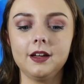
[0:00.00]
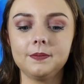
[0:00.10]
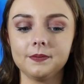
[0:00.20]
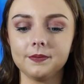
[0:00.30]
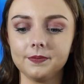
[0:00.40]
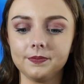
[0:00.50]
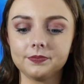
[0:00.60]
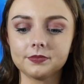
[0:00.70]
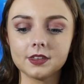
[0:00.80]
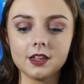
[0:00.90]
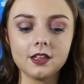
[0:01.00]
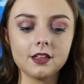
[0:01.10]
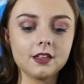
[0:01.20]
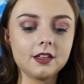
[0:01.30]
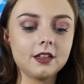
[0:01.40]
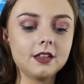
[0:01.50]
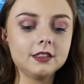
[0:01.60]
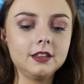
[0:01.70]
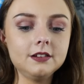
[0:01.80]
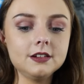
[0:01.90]
There
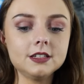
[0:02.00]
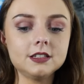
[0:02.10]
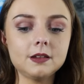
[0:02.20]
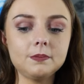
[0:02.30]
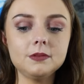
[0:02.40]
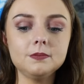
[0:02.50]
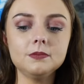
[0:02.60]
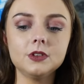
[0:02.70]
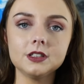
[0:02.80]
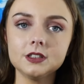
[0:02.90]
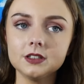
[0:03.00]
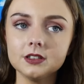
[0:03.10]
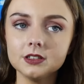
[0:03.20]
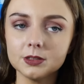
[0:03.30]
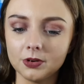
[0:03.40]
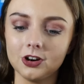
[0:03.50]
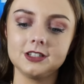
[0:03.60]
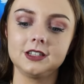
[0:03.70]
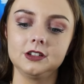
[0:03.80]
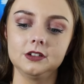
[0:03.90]
is someone
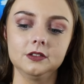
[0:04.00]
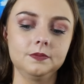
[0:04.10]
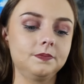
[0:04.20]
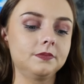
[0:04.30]
surprising you